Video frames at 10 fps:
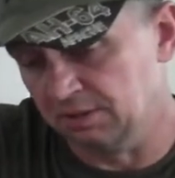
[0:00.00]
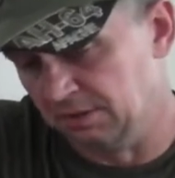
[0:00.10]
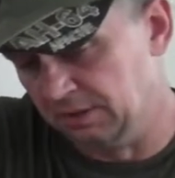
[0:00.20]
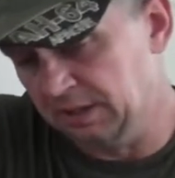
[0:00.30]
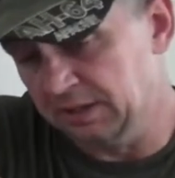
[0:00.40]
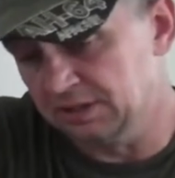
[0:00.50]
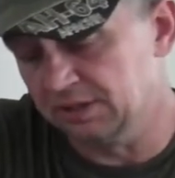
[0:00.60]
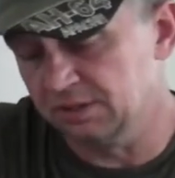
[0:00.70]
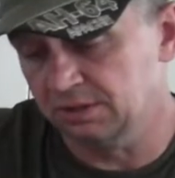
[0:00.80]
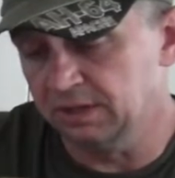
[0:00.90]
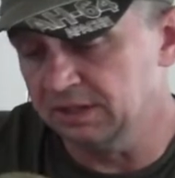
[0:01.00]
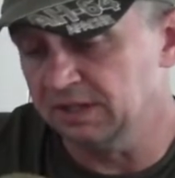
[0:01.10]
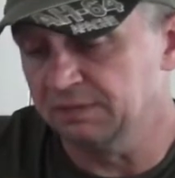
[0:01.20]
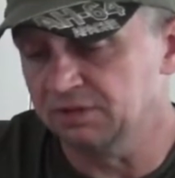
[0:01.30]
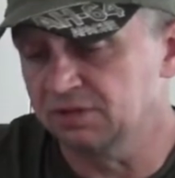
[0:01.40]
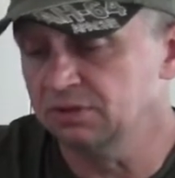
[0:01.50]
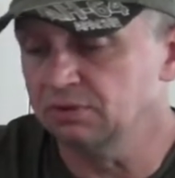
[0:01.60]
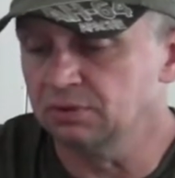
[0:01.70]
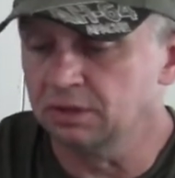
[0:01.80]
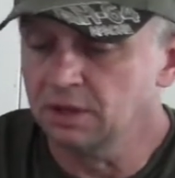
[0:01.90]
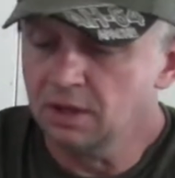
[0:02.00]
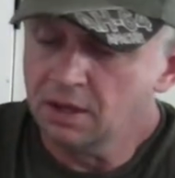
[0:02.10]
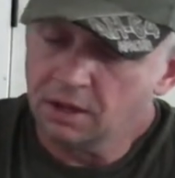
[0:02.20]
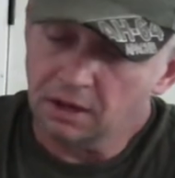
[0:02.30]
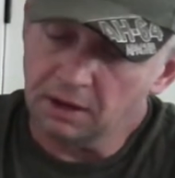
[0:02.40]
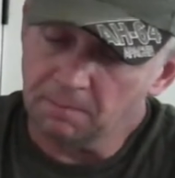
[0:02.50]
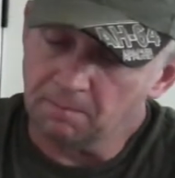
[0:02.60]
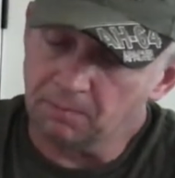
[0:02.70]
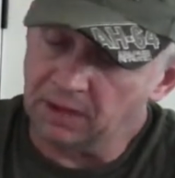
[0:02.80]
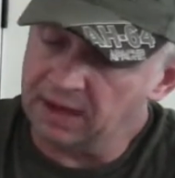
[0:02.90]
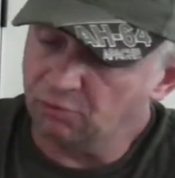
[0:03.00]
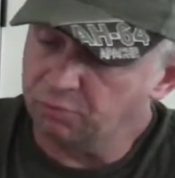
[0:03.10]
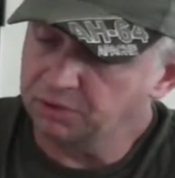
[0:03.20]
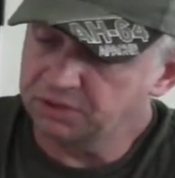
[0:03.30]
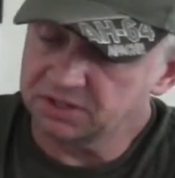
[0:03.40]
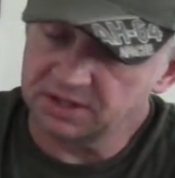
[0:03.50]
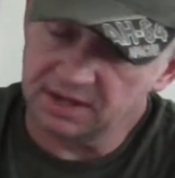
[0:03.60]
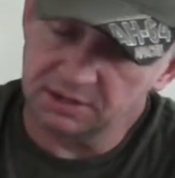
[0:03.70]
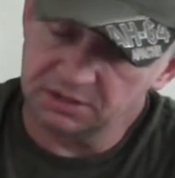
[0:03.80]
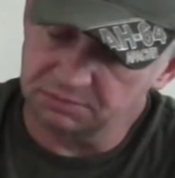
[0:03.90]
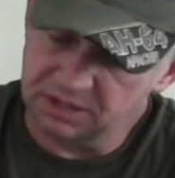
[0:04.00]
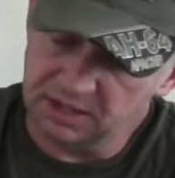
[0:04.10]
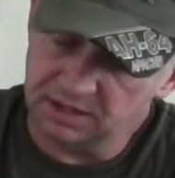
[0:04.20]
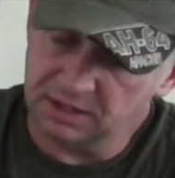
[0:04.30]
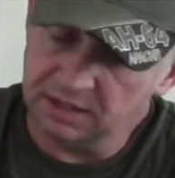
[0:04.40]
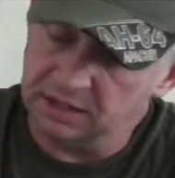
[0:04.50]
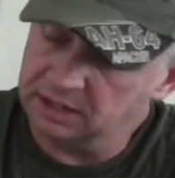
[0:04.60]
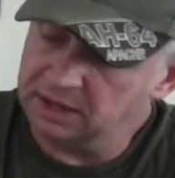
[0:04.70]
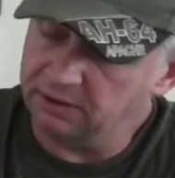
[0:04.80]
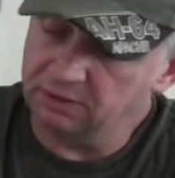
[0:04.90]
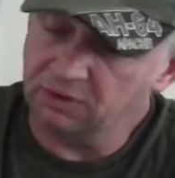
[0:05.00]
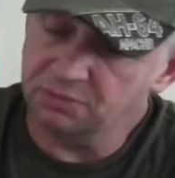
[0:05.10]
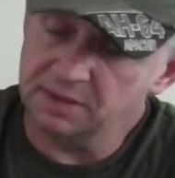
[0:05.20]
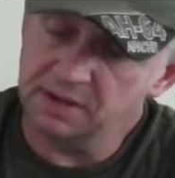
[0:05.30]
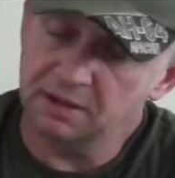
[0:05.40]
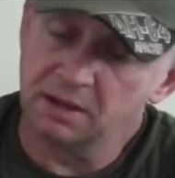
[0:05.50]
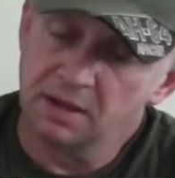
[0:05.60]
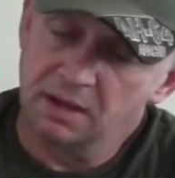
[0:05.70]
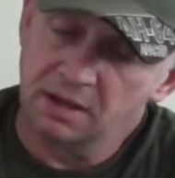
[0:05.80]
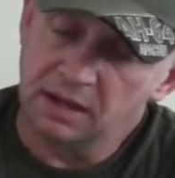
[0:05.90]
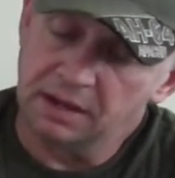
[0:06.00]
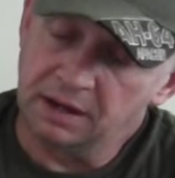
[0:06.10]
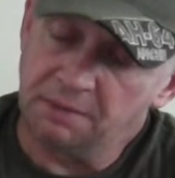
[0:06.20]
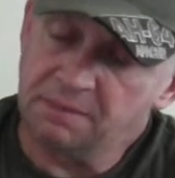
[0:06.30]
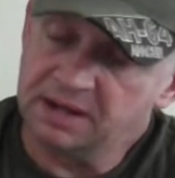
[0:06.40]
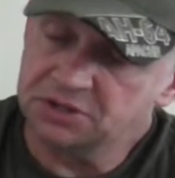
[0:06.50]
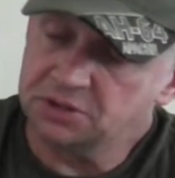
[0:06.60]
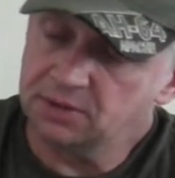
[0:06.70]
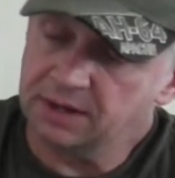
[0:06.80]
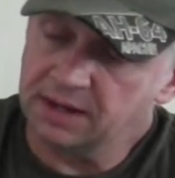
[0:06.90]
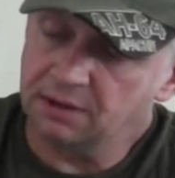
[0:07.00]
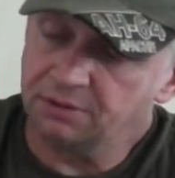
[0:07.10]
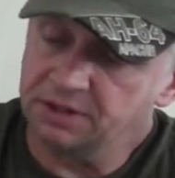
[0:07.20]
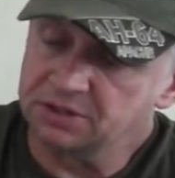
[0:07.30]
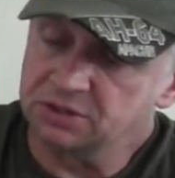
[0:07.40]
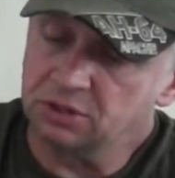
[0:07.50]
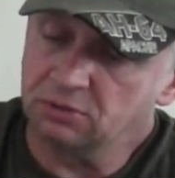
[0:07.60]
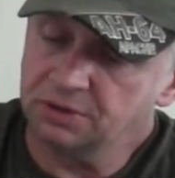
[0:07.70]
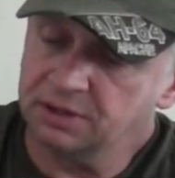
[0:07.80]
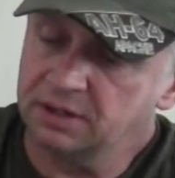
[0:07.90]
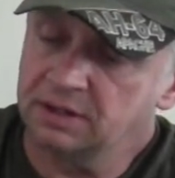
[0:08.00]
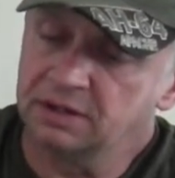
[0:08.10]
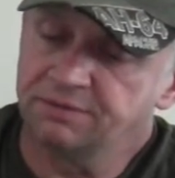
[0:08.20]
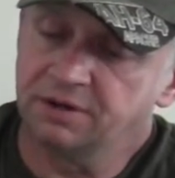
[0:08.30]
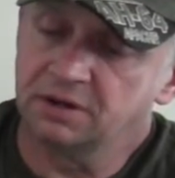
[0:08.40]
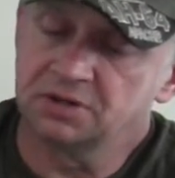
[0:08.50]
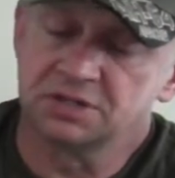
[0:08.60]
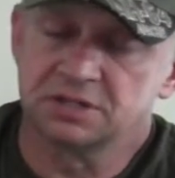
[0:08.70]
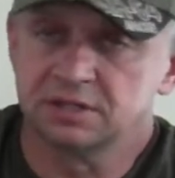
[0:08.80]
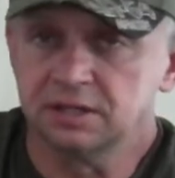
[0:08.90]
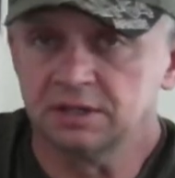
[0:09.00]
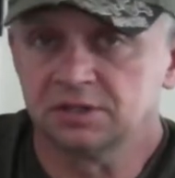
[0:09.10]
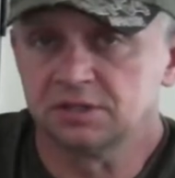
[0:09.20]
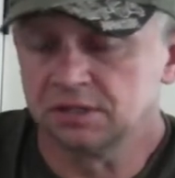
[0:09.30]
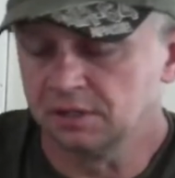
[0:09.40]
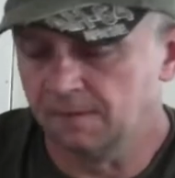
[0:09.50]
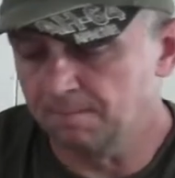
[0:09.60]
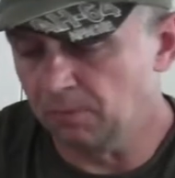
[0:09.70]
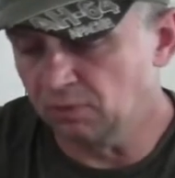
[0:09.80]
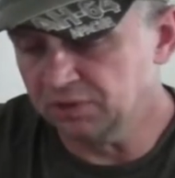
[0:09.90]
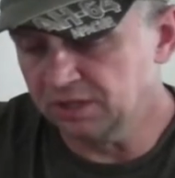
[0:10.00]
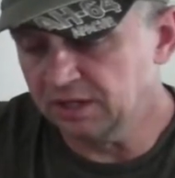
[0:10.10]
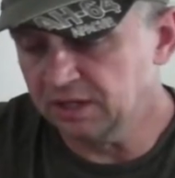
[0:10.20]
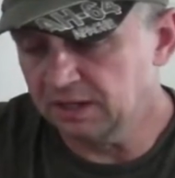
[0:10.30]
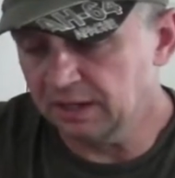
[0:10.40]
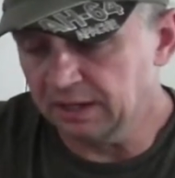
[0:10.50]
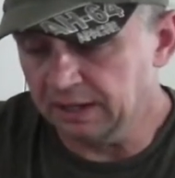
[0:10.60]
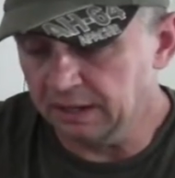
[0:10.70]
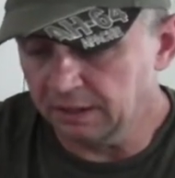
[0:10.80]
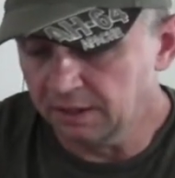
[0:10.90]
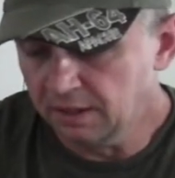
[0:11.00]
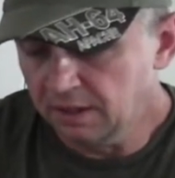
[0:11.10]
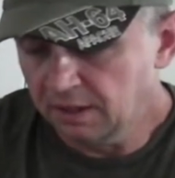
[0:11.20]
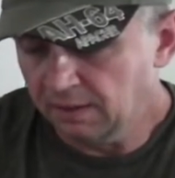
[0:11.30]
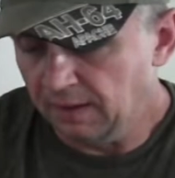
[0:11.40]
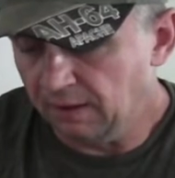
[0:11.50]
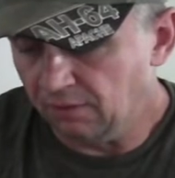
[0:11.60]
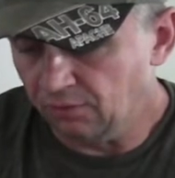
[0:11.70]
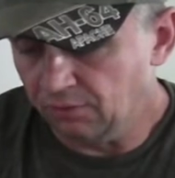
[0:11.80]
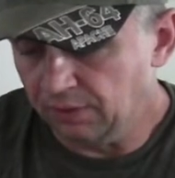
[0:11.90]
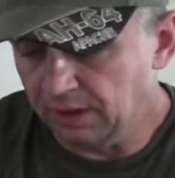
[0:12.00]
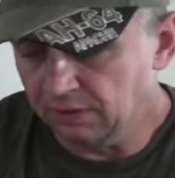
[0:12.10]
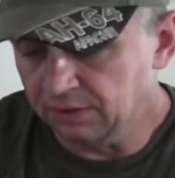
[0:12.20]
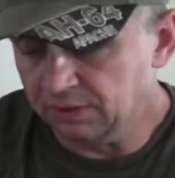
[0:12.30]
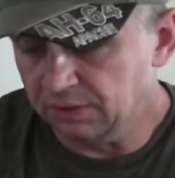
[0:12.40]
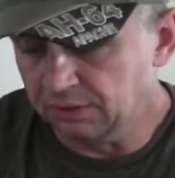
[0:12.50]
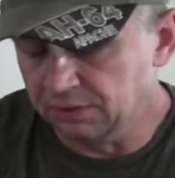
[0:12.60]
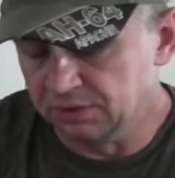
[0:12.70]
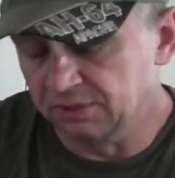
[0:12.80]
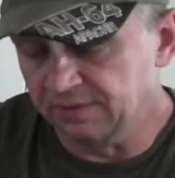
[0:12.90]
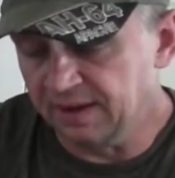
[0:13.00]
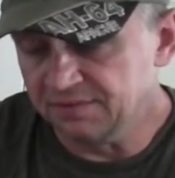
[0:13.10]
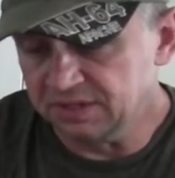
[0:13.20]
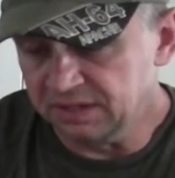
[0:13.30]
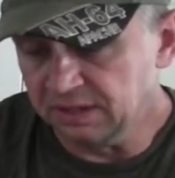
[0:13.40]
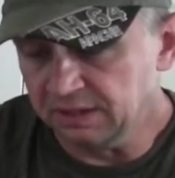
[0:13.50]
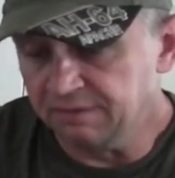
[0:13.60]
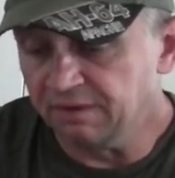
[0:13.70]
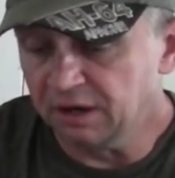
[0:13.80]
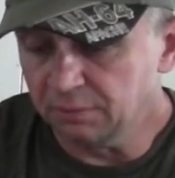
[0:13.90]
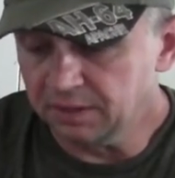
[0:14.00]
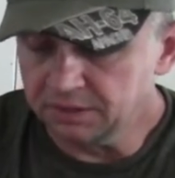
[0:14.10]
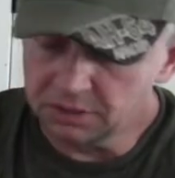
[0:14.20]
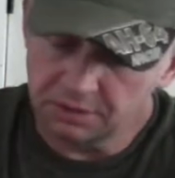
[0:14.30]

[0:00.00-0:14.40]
anytime soon. I will put this on some kit and carry it with me and update you on how things go with it, and as far as its rigidity and how it survives the environment.